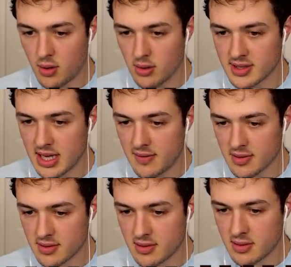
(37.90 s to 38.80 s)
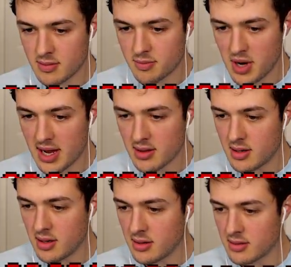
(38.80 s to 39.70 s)
cool. Steve is breaking
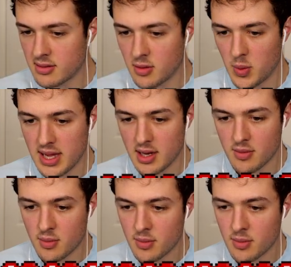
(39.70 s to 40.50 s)
the wheat.